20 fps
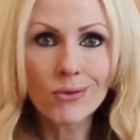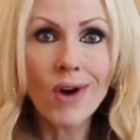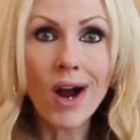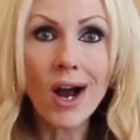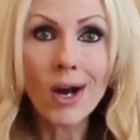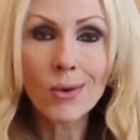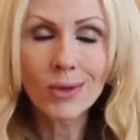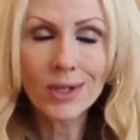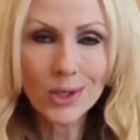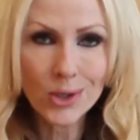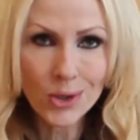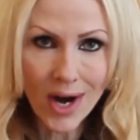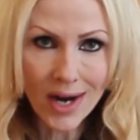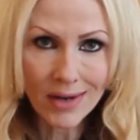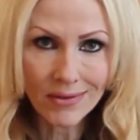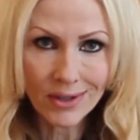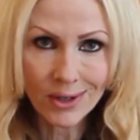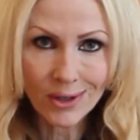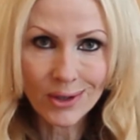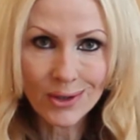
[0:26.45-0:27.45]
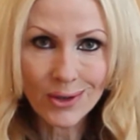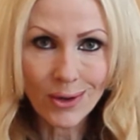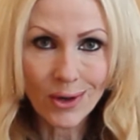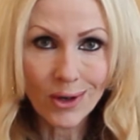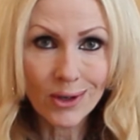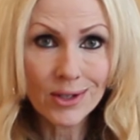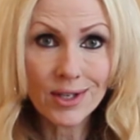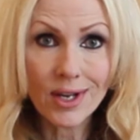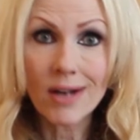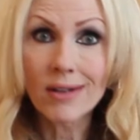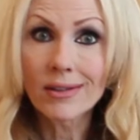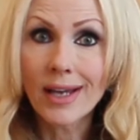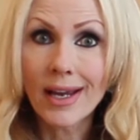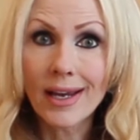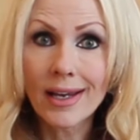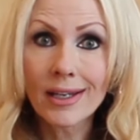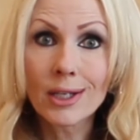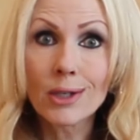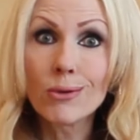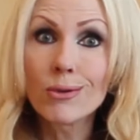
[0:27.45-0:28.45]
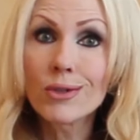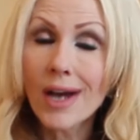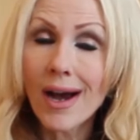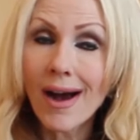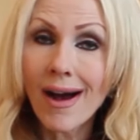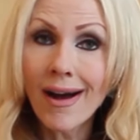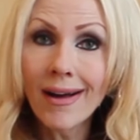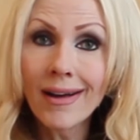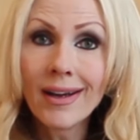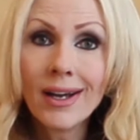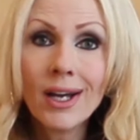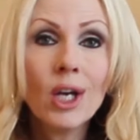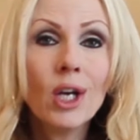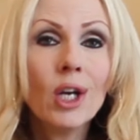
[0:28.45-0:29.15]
Rockwood Drive here in North Salt Lake, Utah.